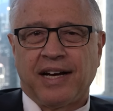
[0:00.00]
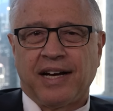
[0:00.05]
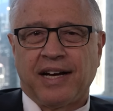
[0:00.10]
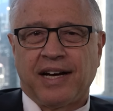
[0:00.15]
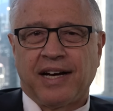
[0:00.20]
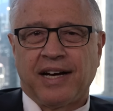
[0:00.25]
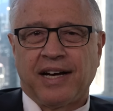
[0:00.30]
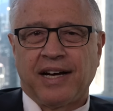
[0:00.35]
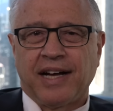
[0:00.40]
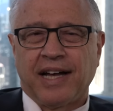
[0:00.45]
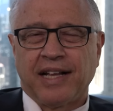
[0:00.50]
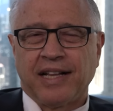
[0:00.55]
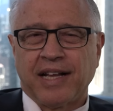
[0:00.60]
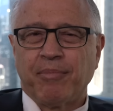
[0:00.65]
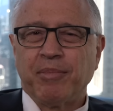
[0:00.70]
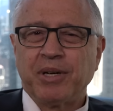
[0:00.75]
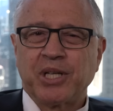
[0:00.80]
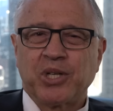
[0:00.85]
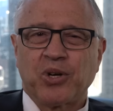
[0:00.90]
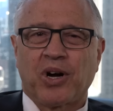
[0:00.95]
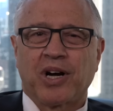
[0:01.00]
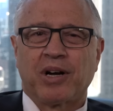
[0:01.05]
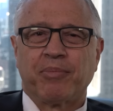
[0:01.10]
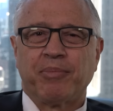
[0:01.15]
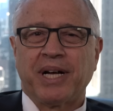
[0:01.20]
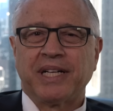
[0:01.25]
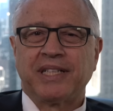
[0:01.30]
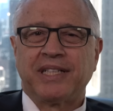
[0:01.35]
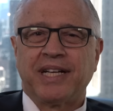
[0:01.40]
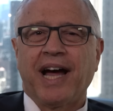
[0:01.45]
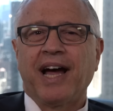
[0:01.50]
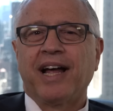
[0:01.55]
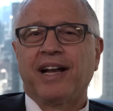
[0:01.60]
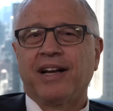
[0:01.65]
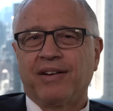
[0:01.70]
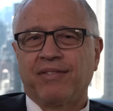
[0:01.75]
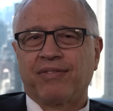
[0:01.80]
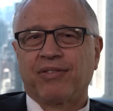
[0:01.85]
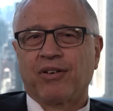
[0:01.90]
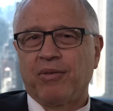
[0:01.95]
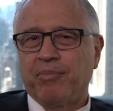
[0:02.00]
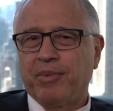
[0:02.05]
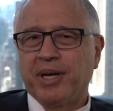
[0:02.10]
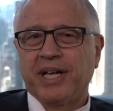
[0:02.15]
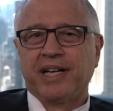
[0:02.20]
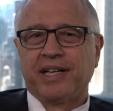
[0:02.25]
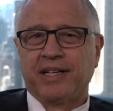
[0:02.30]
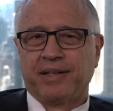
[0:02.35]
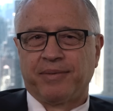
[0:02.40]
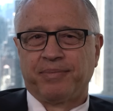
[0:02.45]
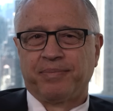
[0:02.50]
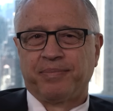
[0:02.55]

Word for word: And let me talk about debt for a minute.